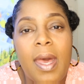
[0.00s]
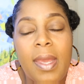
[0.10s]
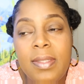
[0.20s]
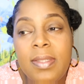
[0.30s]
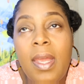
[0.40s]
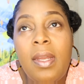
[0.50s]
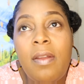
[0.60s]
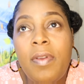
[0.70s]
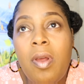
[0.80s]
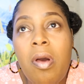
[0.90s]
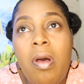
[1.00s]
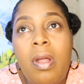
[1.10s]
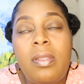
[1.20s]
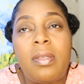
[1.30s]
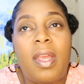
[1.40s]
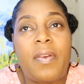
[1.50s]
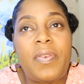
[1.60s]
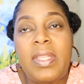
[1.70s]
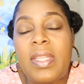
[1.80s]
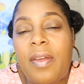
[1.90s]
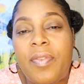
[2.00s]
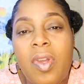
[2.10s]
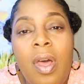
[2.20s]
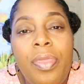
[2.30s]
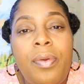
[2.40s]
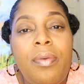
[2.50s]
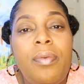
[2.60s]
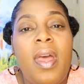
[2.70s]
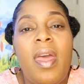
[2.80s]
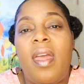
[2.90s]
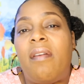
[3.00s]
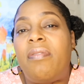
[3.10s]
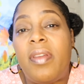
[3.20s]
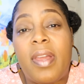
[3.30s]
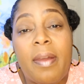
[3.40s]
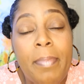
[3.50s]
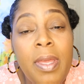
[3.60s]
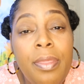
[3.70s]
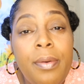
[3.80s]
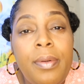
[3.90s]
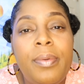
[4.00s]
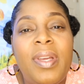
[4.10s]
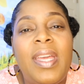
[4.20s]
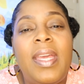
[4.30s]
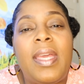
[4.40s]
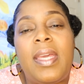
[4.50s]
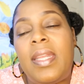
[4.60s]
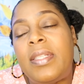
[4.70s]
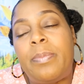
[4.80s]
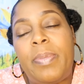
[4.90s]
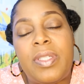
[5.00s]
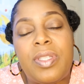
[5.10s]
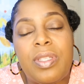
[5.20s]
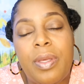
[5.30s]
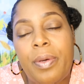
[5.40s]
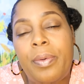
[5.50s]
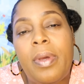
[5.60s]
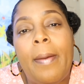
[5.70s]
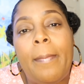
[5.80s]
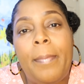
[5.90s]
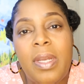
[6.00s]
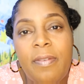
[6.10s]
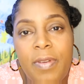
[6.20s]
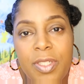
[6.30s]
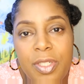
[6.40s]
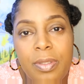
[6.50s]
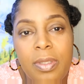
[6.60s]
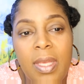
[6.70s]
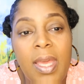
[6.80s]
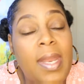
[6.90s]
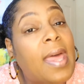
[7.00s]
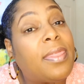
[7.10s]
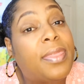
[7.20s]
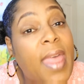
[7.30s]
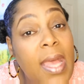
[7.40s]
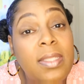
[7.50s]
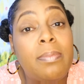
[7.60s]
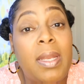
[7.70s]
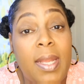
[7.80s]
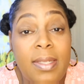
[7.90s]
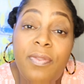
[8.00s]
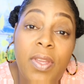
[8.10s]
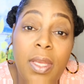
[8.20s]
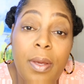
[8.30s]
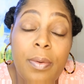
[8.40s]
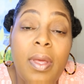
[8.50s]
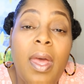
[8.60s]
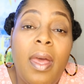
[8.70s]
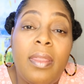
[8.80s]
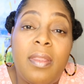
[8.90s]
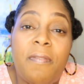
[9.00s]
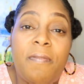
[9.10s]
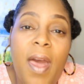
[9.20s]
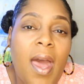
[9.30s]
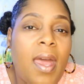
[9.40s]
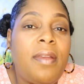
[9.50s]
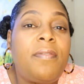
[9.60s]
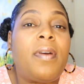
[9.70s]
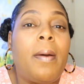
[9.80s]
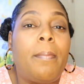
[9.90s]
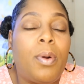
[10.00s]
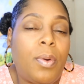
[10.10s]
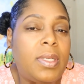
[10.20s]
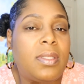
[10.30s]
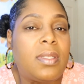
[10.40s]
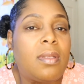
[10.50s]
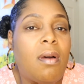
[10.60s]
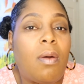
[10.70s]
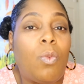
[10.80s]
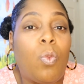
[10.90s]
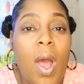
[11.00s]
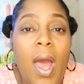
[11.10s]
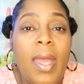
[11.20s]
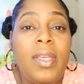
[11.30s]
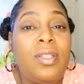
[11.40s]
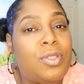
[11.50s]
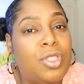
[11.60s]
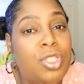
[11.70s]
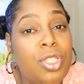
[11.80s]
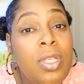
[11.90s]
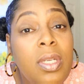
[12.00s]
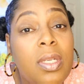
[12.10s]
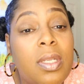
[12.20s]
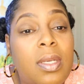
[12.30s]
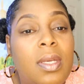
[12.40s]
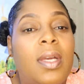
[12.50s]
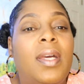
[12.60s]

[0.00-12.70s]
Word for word: hindsight of it all everything that I've gone through everything I've been through it has been so beneficial and that's my next video the five points on why you should